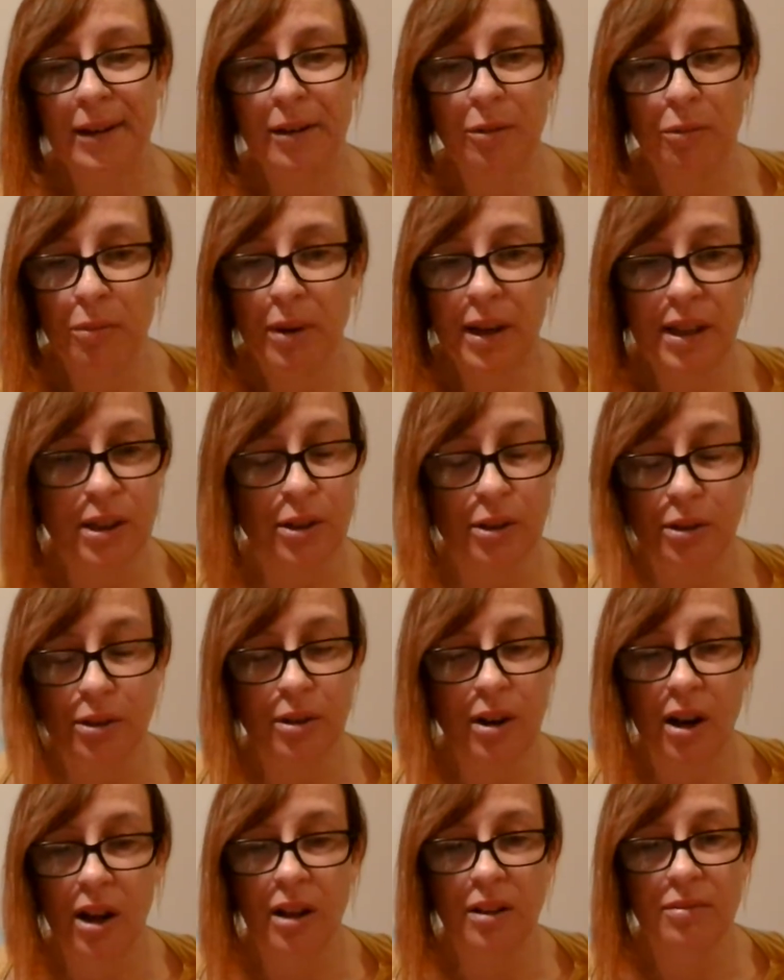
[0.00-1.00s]
when
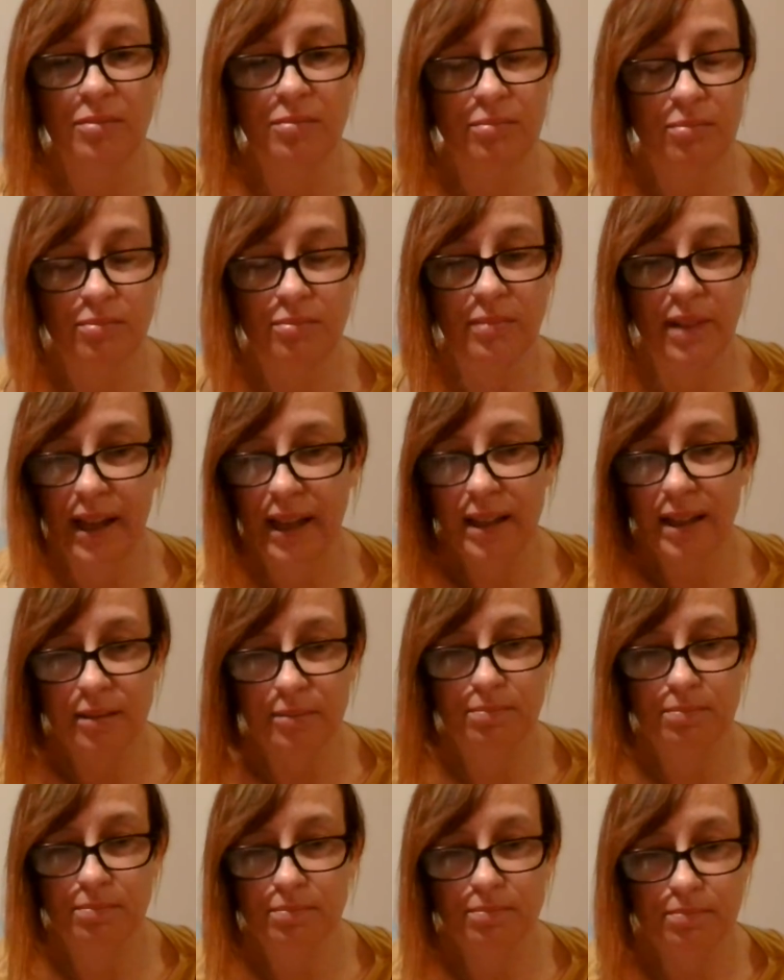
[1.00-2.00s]
you're on like
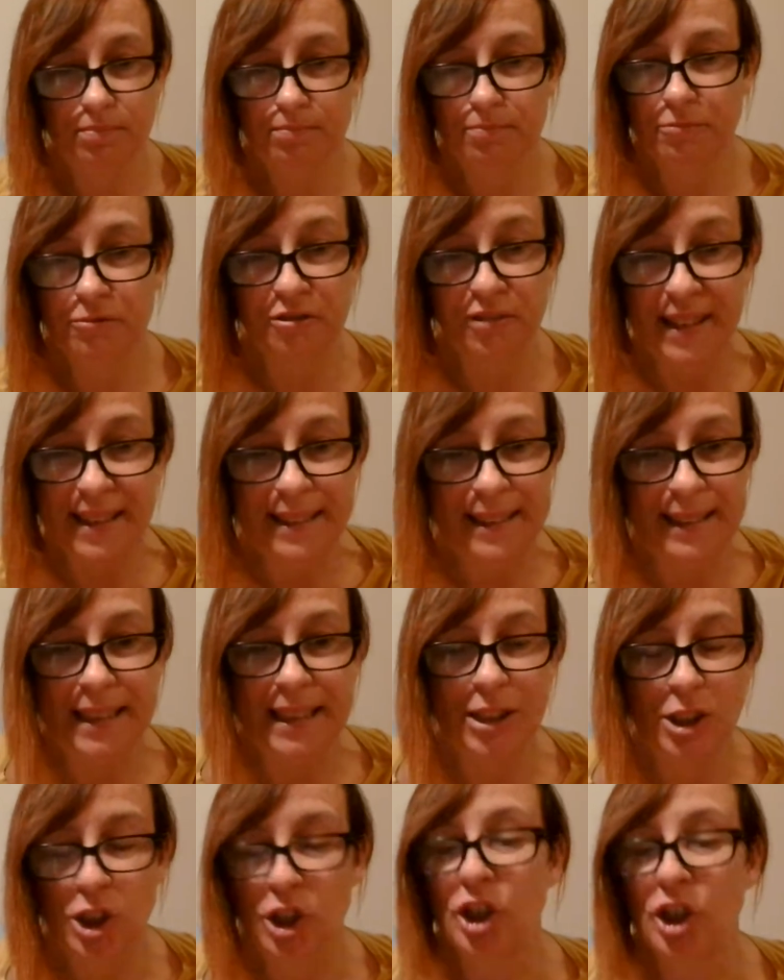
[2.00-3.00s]

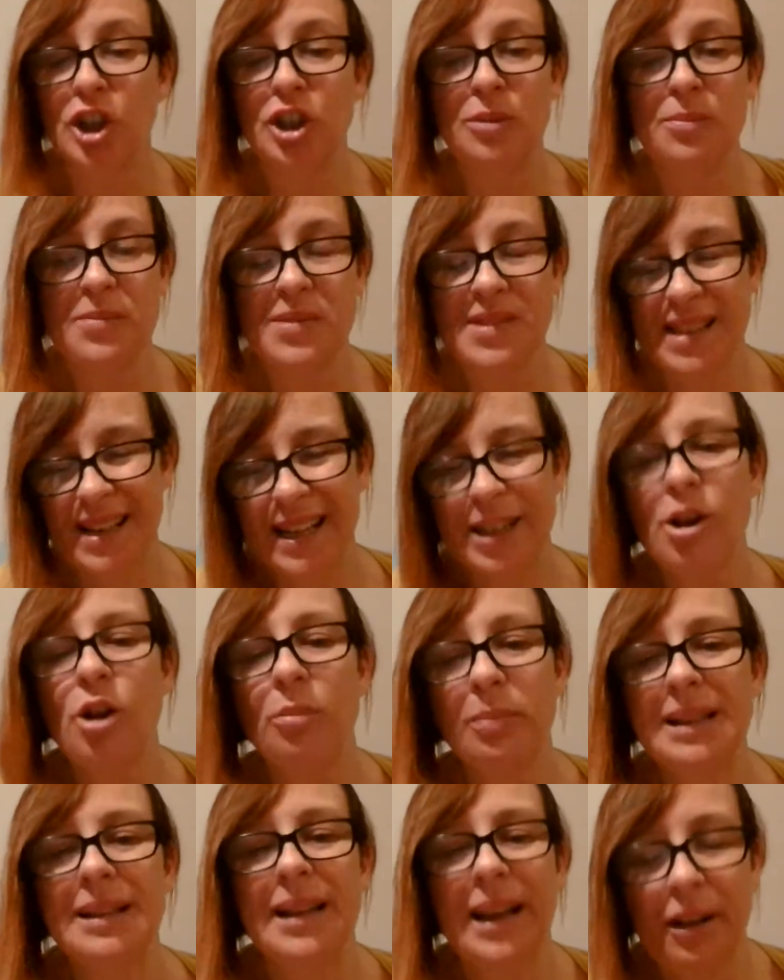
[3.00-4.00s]
friendly terms. And I
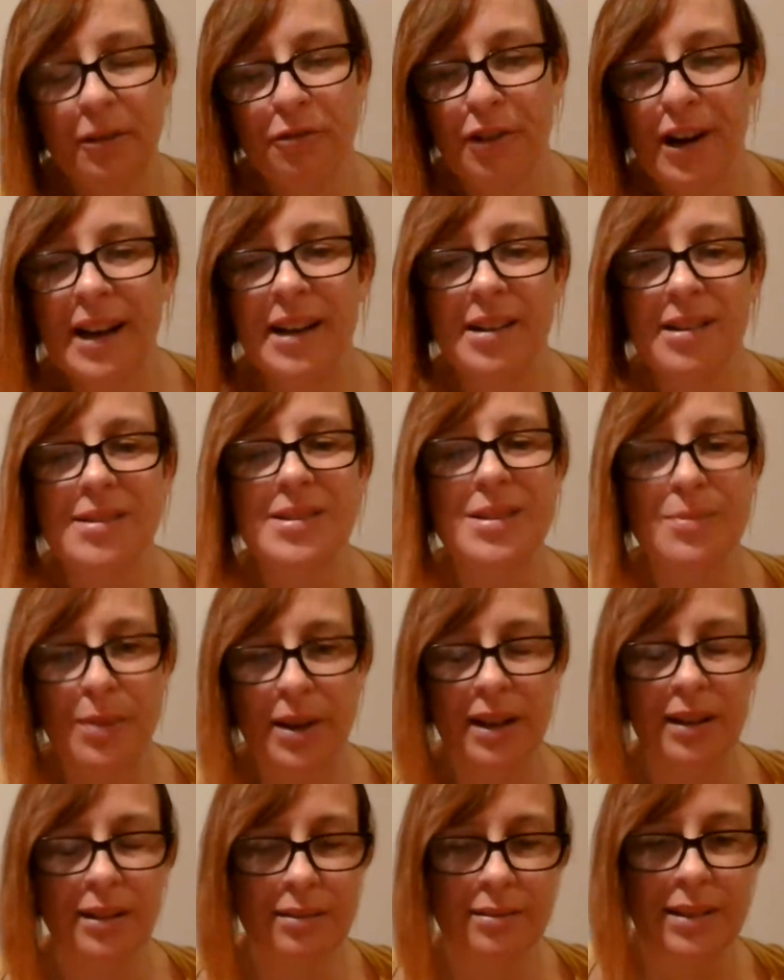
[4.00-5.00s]
don't mean like friends,
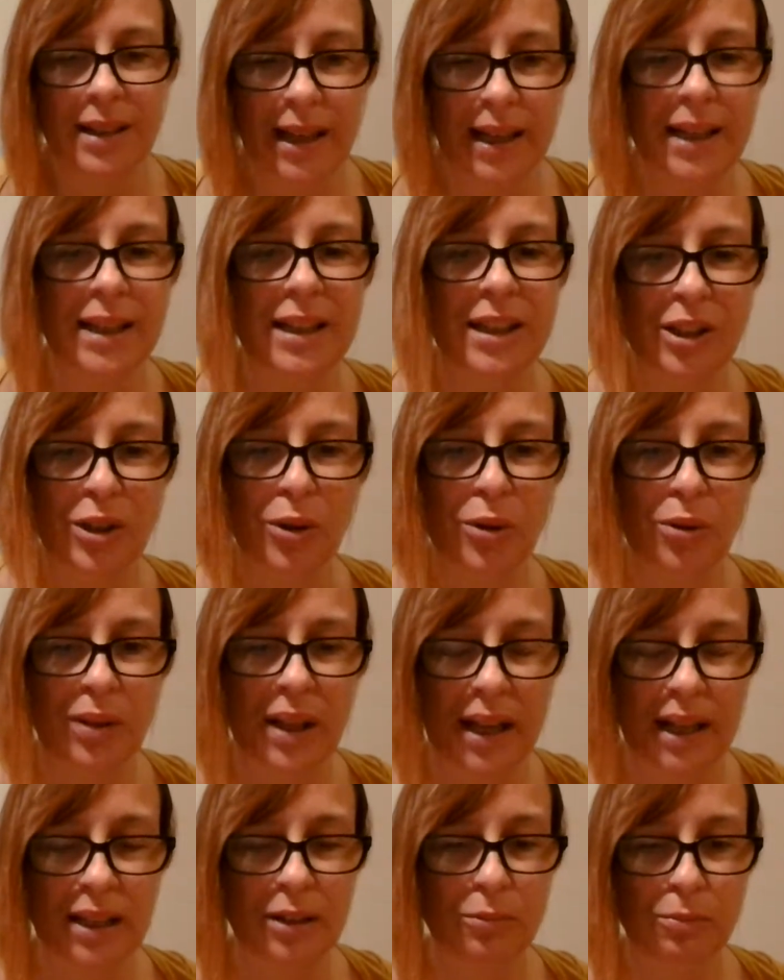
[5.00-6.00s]
but like,
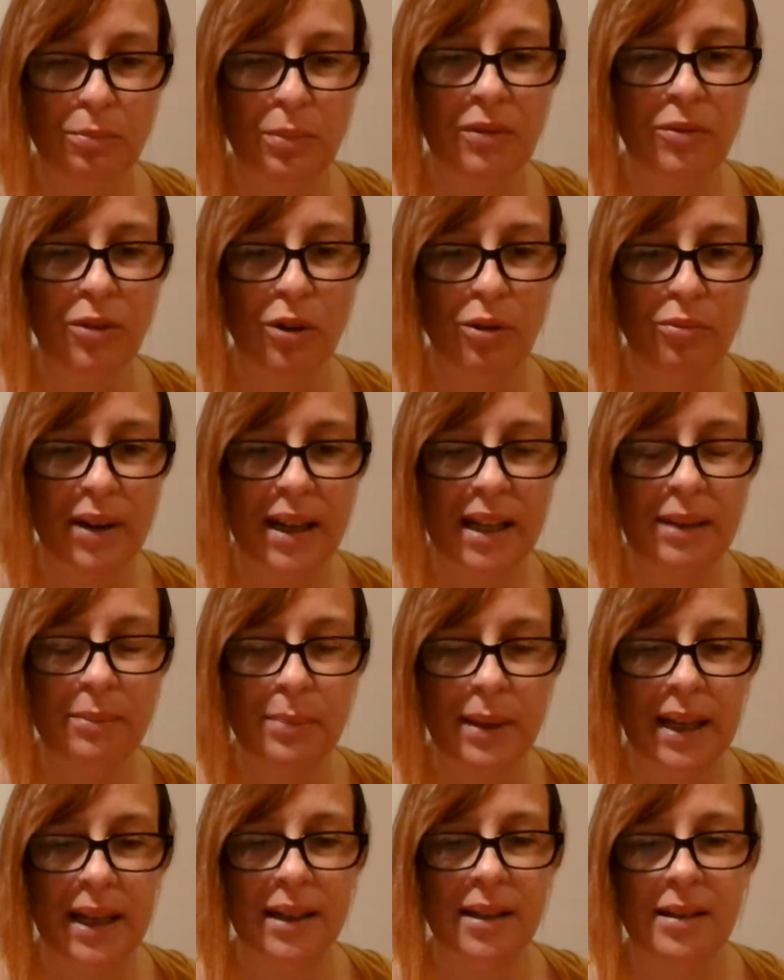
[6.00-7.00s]
like we've already
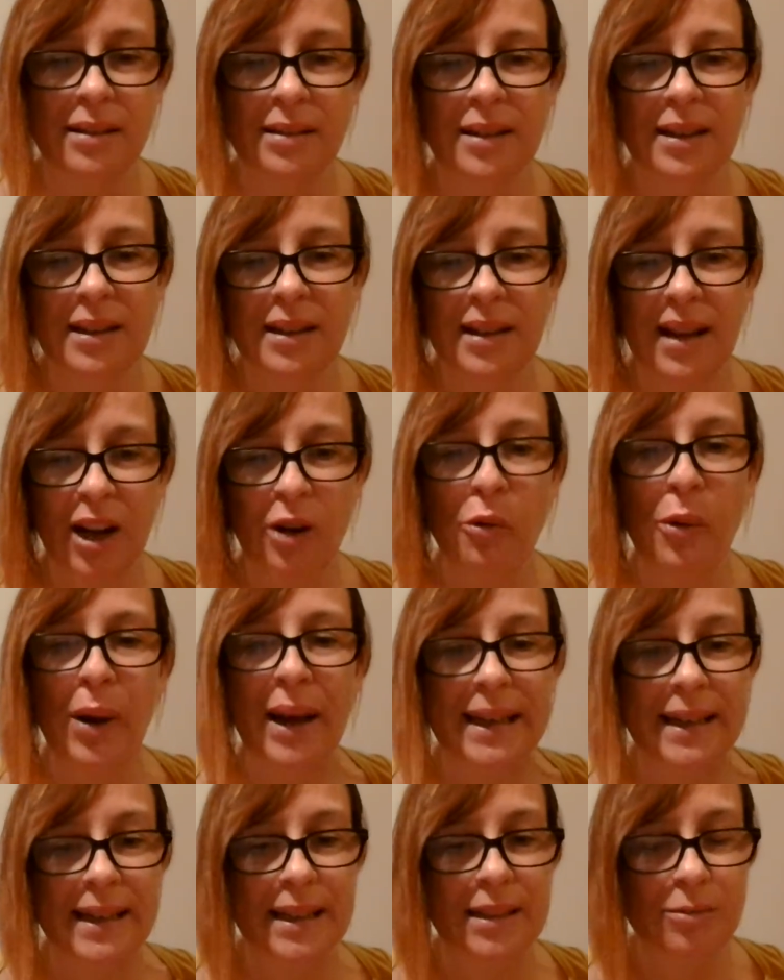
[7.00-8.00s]
been
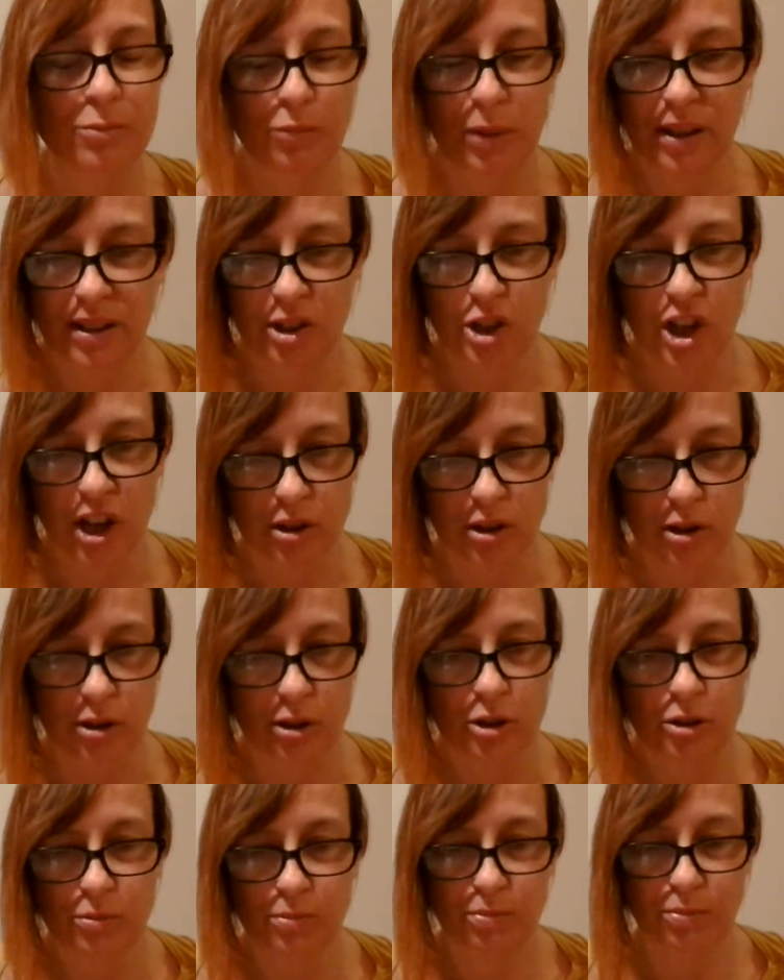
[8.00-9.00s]
acquainted with each
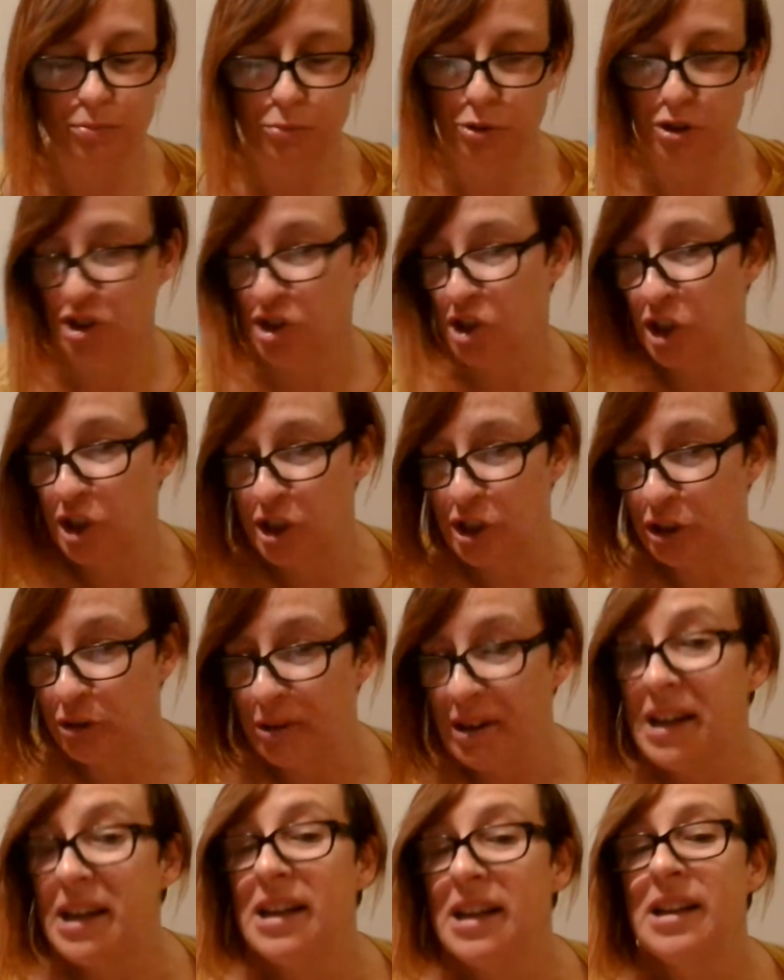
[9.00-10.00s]
other to a certain
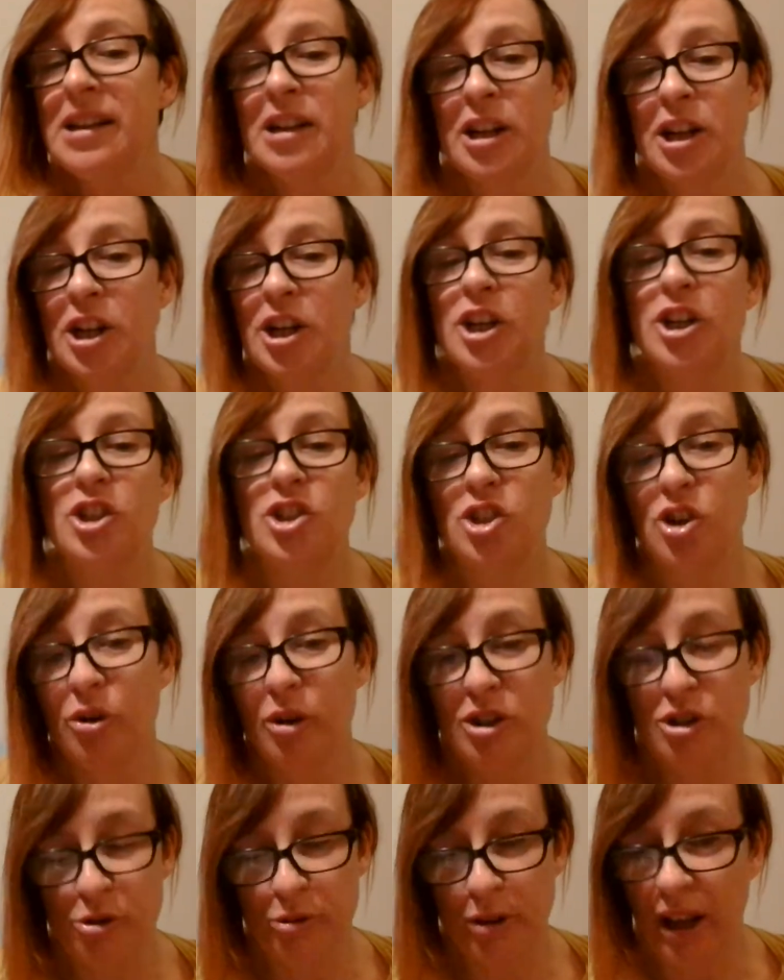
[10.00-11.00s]
degree, so
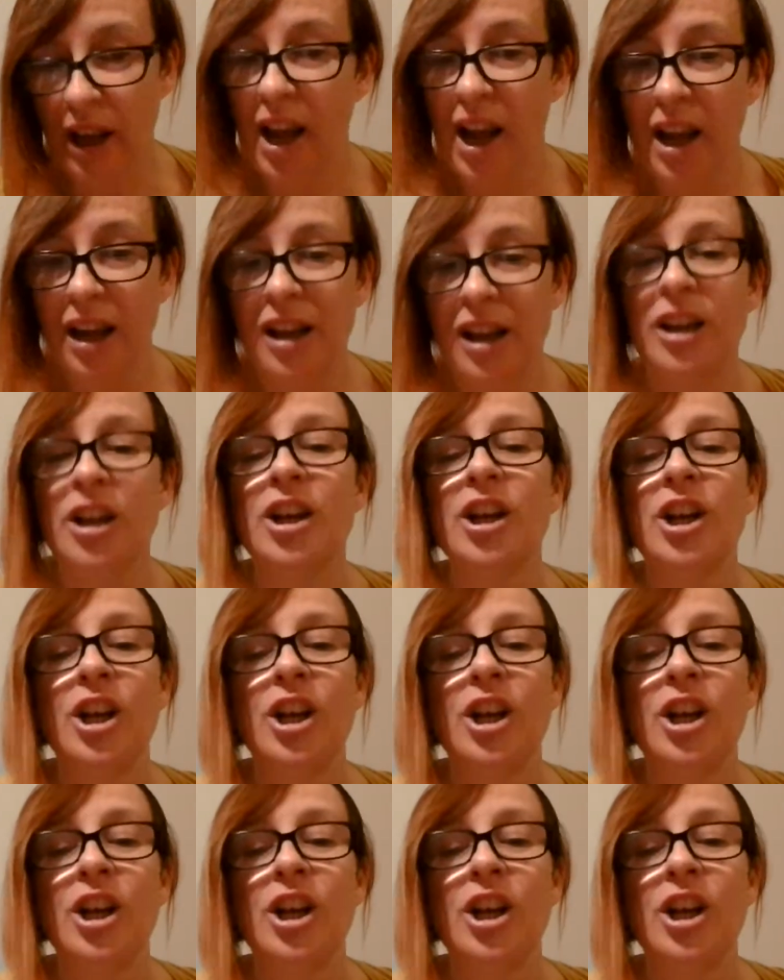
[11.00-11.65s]
it's okay.